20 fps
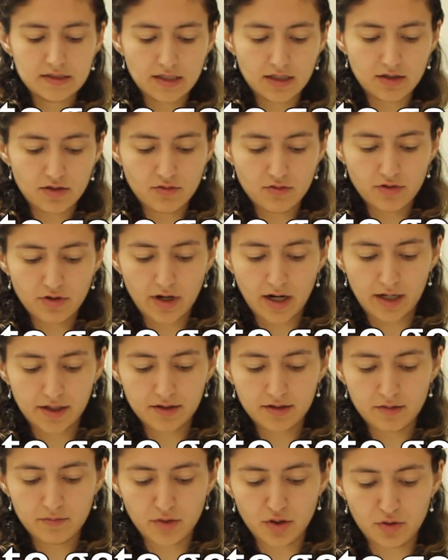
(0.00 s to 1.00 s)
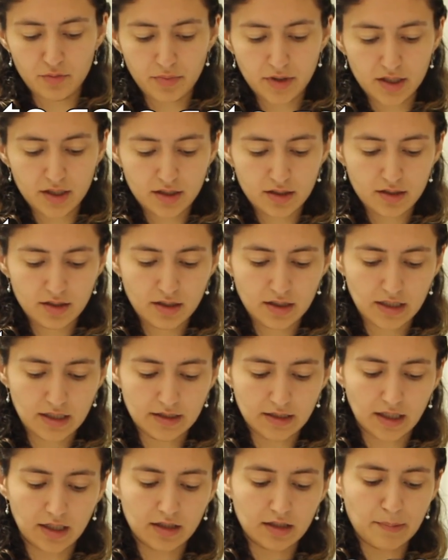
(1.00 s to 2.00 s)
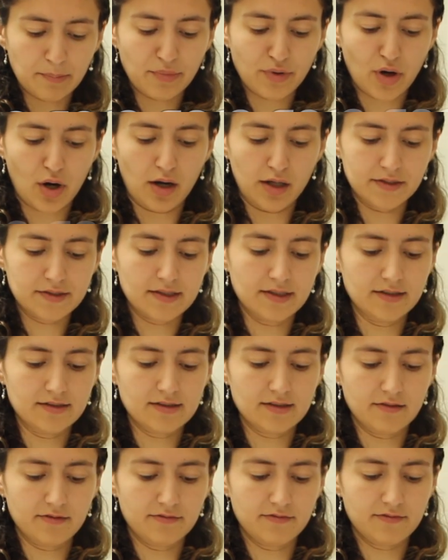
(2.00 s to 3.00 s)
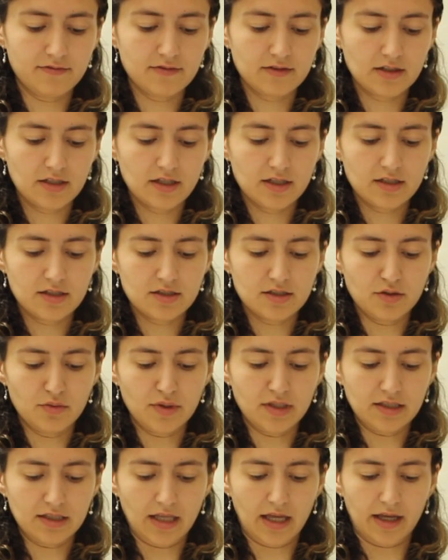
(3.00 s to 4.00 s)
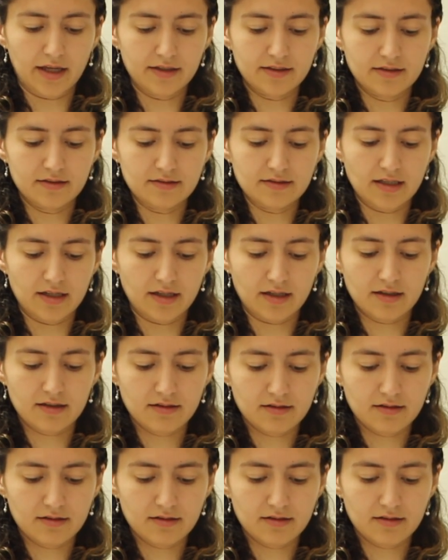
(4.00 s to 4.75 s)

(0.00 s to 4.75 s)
like you crack them open and like the process of doing that is like,